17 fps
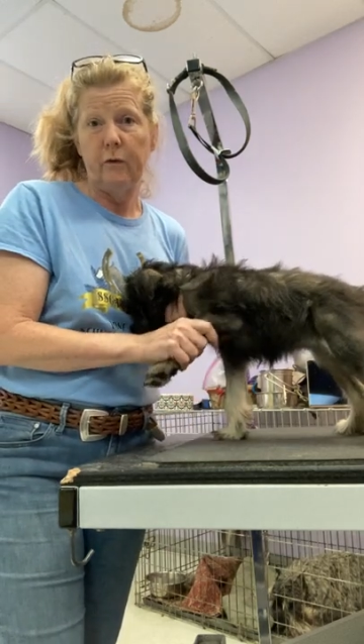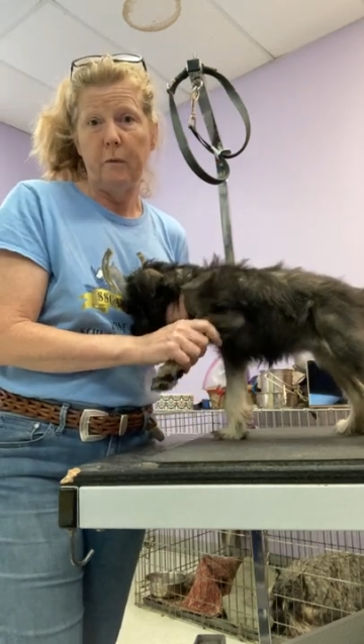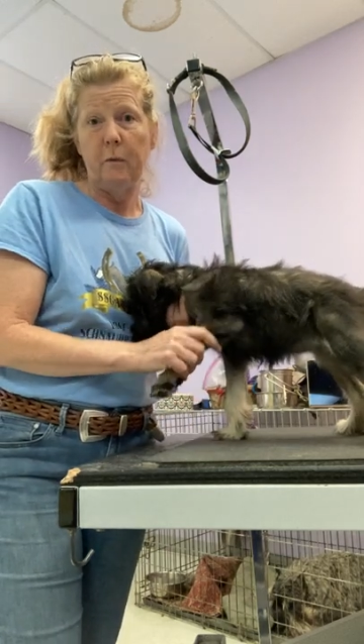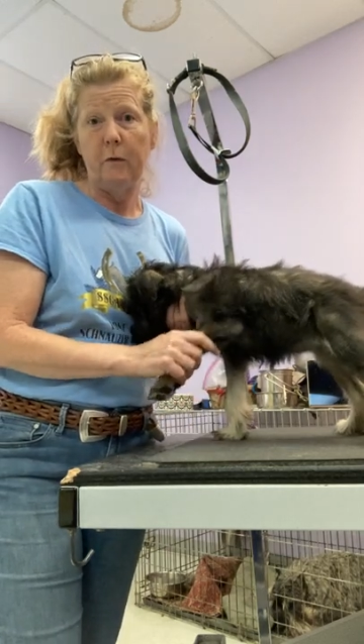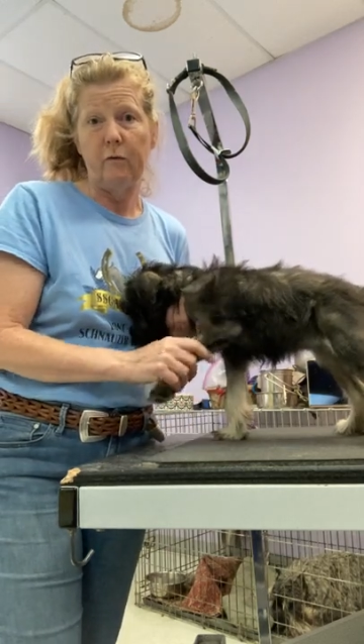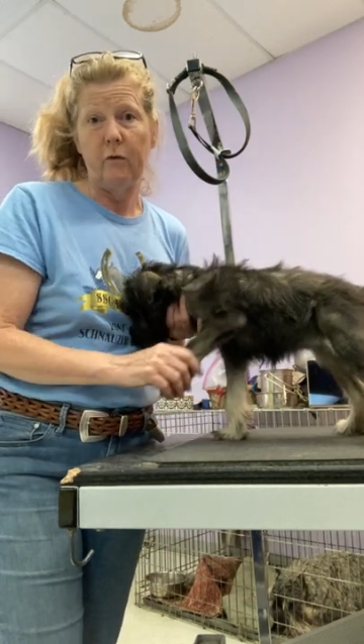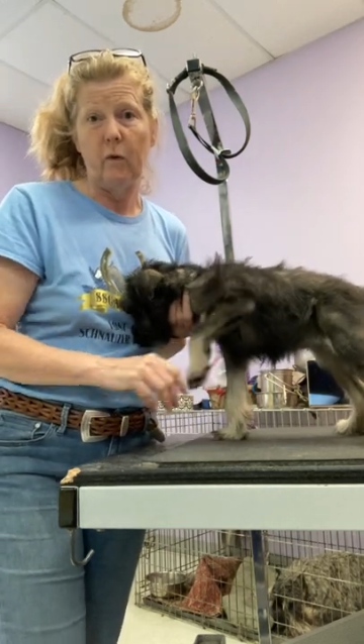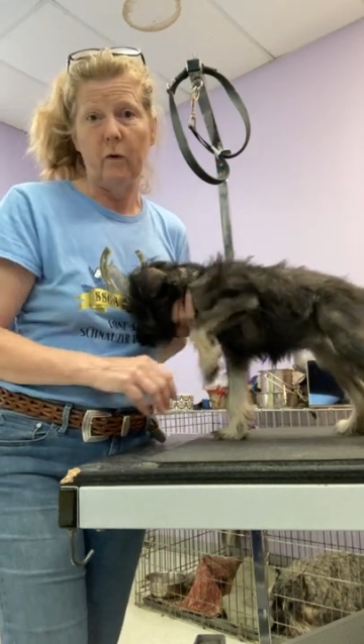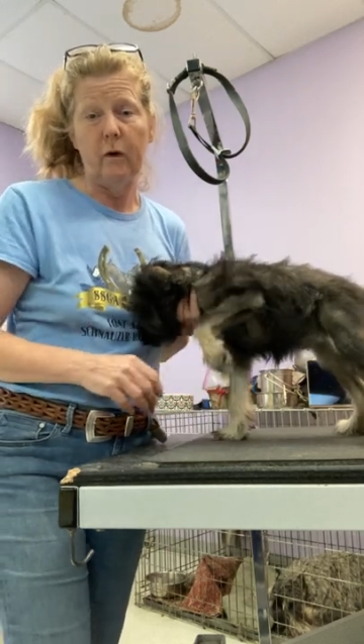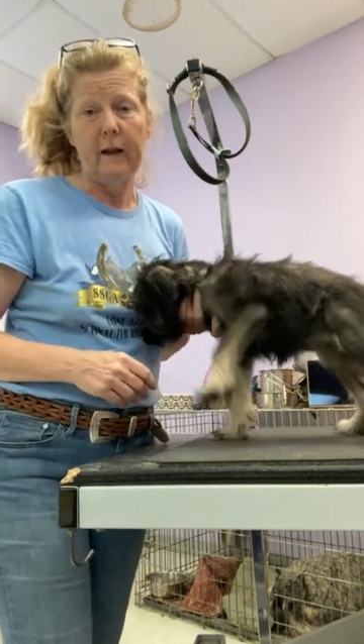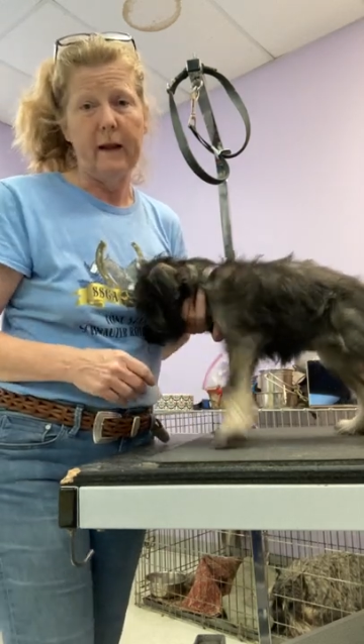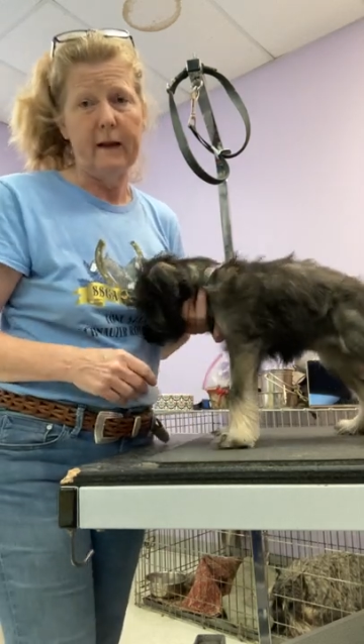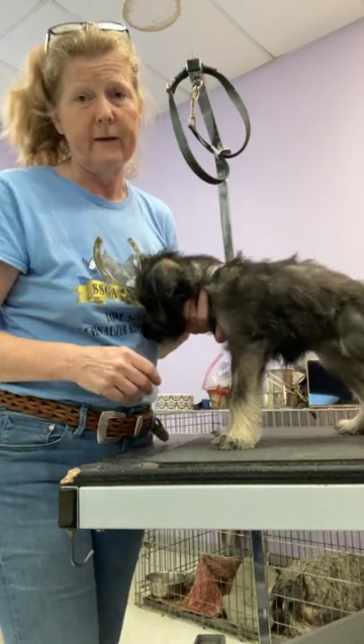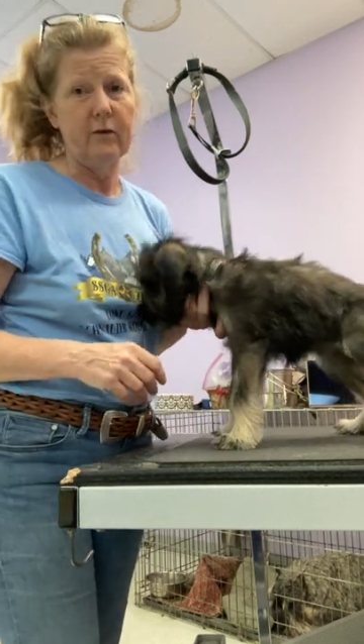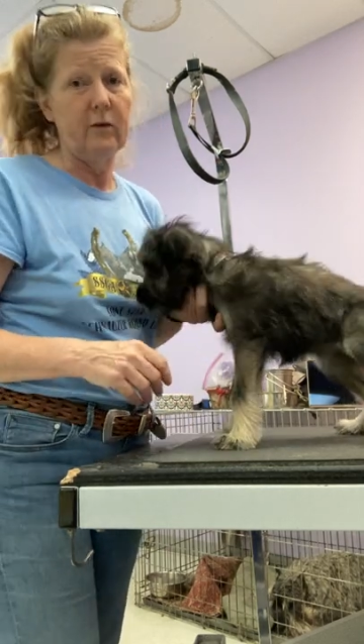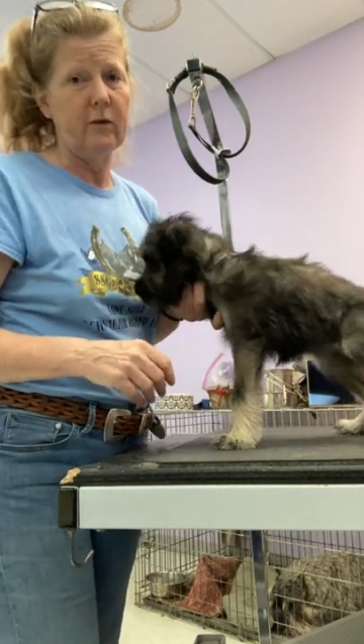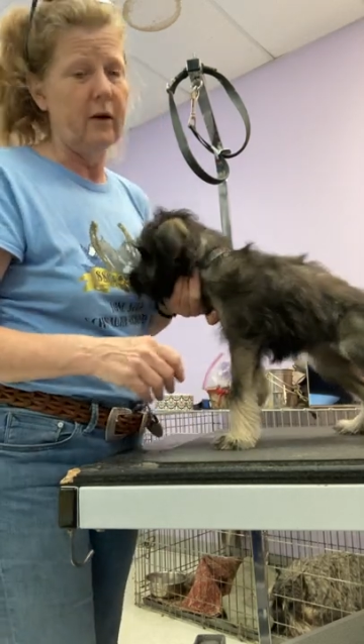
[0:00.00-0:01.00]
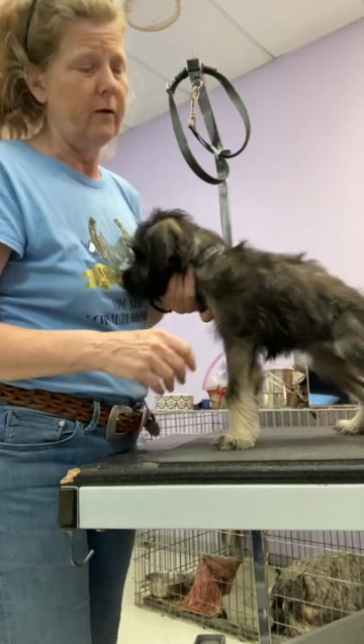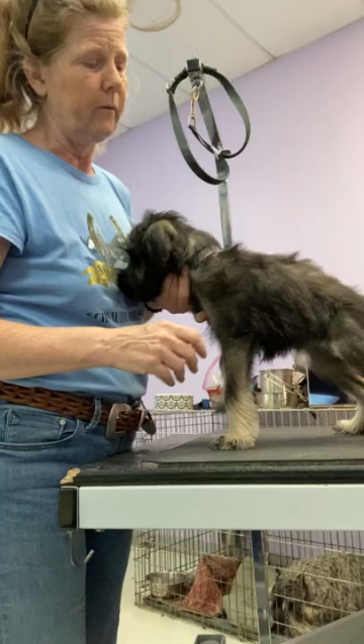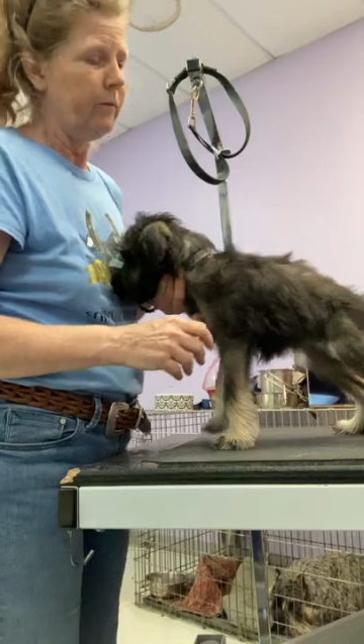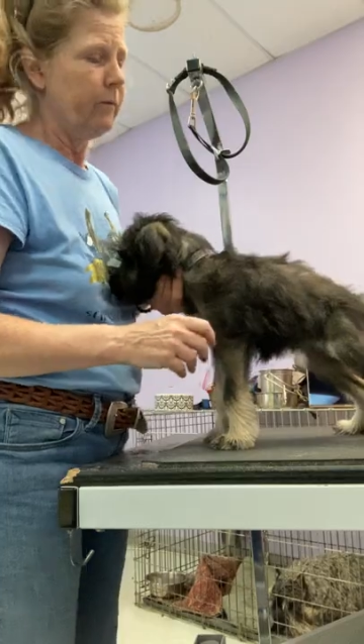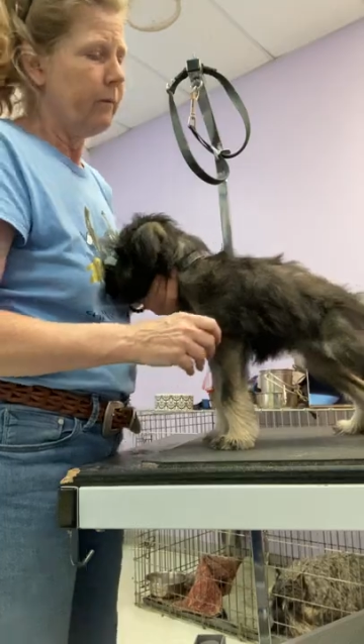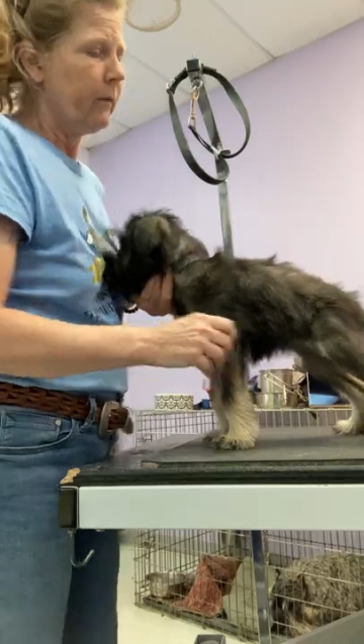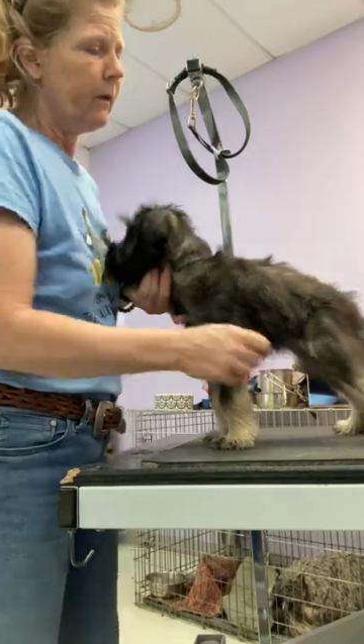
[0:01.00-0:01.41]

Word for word: from a foreleg. So